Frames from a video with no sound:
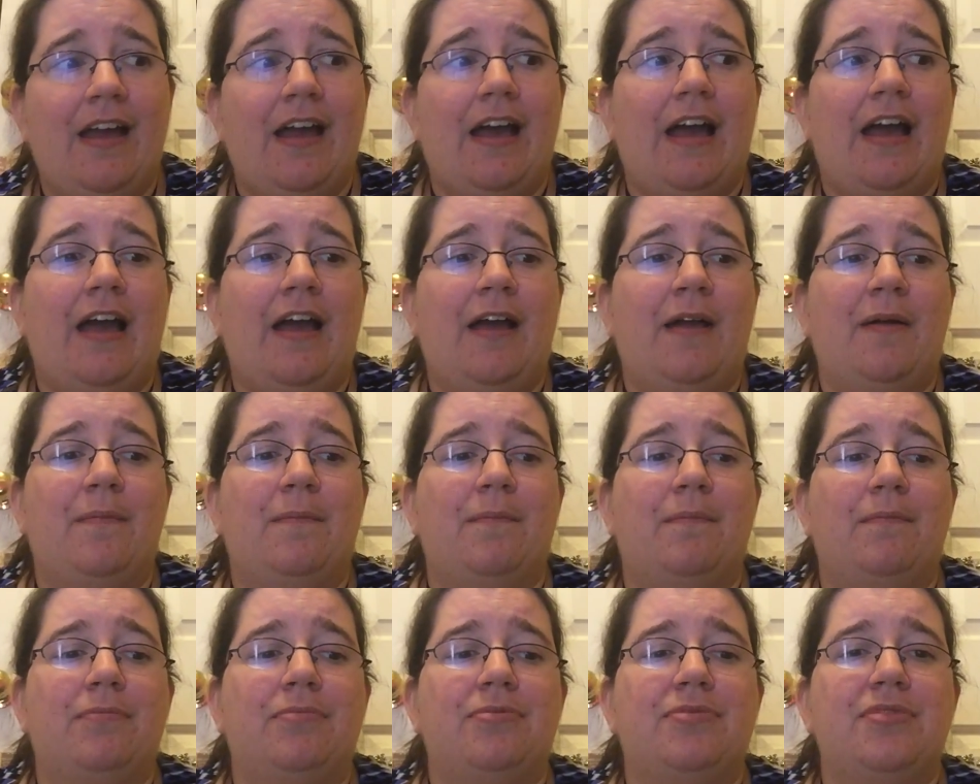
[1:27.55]

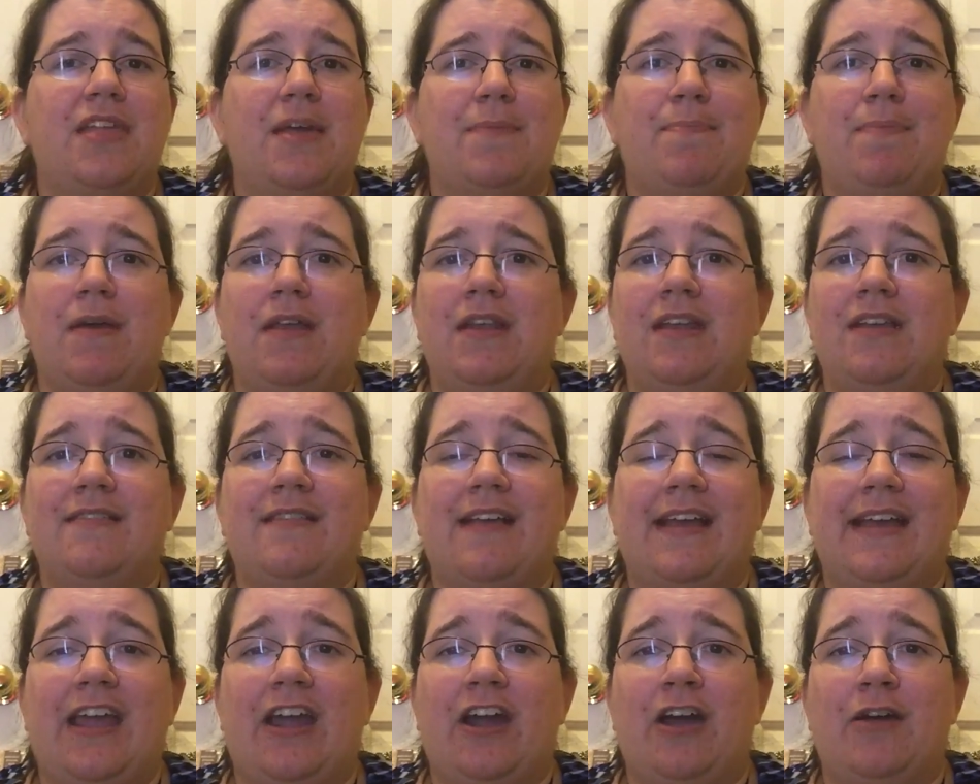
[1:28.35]
The opinions
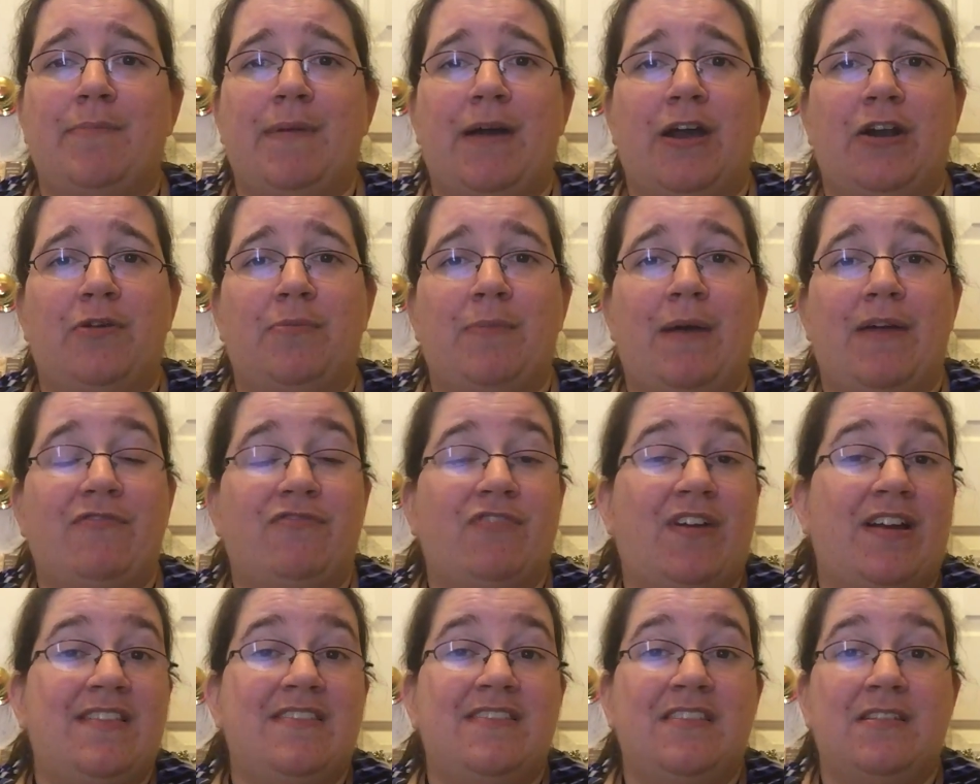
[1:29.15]
I care about are my
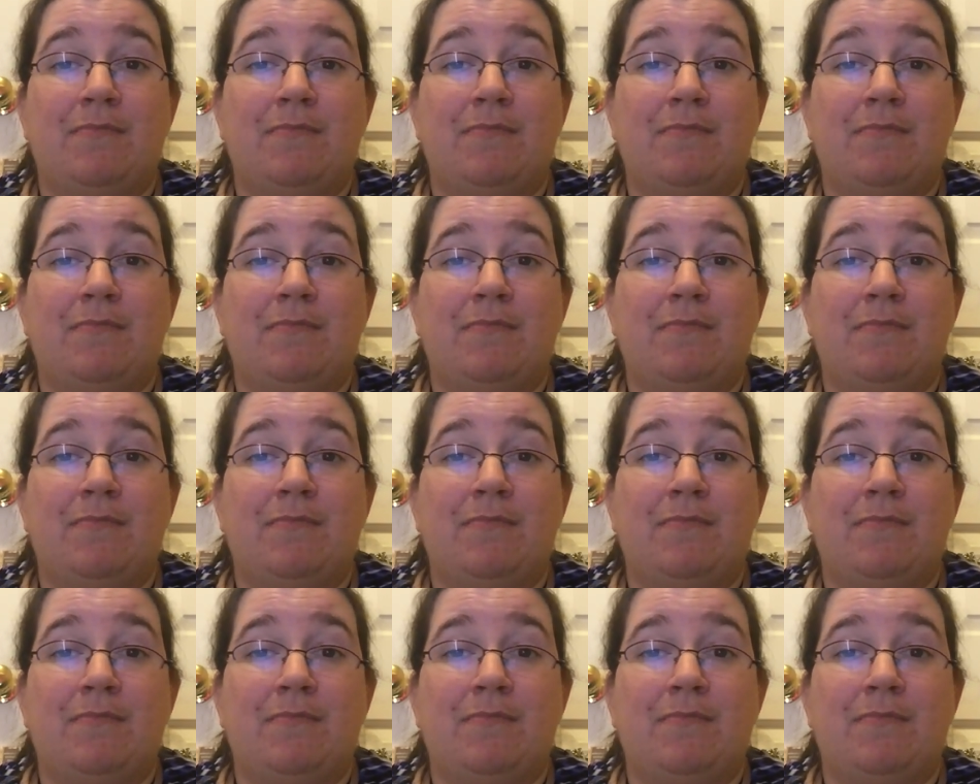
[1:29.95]
friends